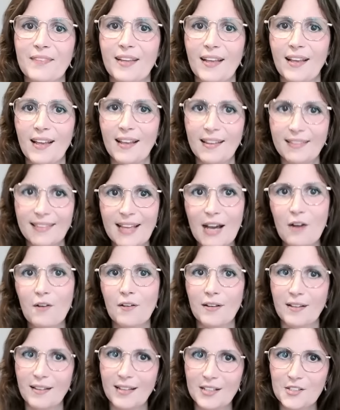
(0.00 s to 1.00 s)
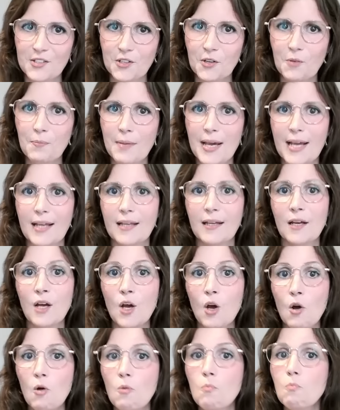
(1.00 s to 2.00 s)
Now, let's go back.
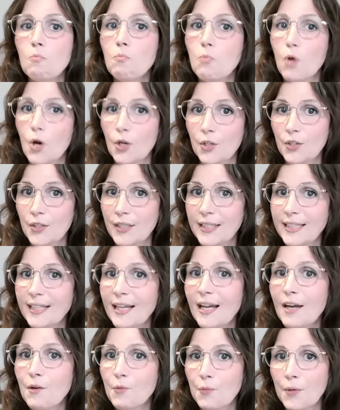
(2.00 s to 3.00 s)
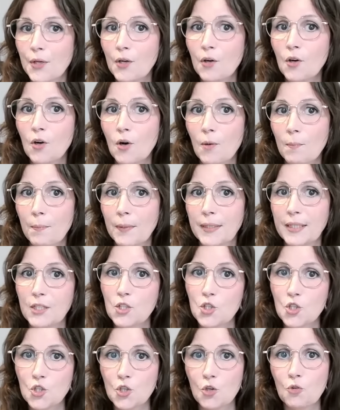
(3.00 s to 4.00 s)
Modeling a real company
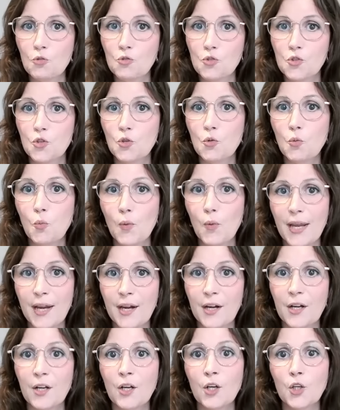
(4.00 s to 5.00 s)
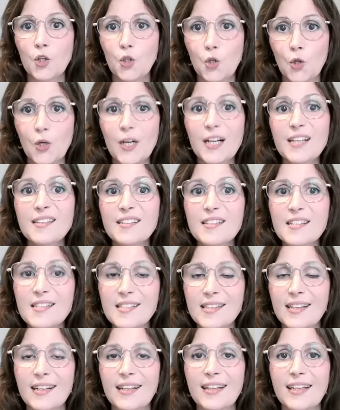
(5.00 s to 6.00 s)
shows you where your
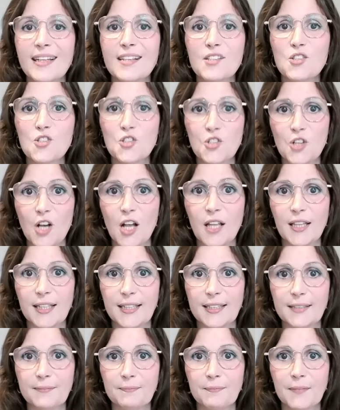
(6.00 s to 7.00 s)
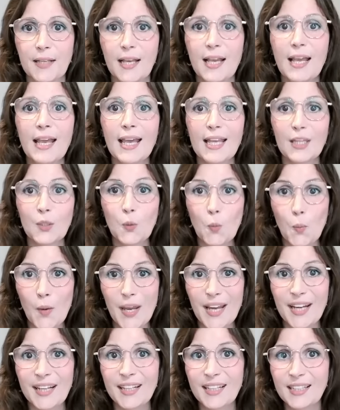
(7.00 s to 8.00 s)
understanding is solid and
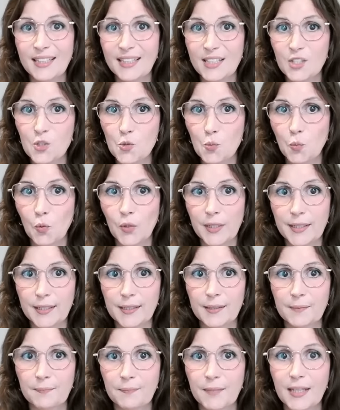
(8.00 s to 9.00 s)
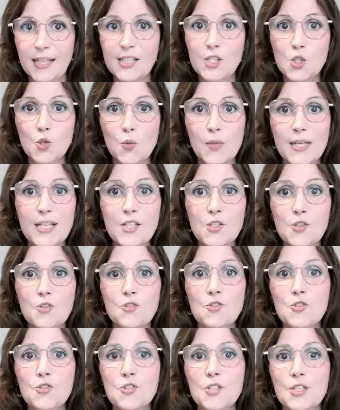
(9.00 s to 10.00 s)
where it needs work. It trains you to
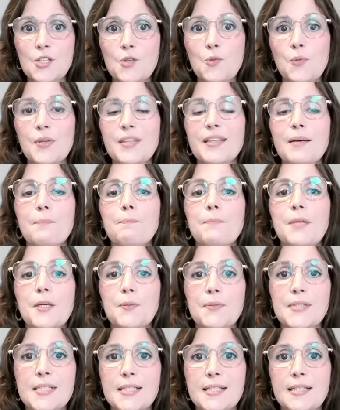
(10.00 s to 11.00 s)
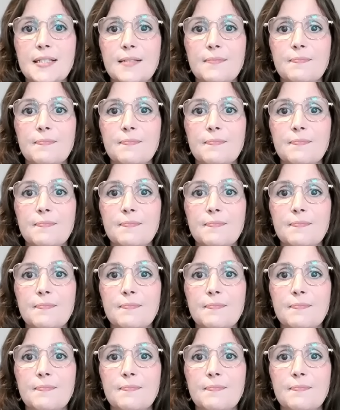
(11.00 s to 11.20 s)
deal with ambiguity,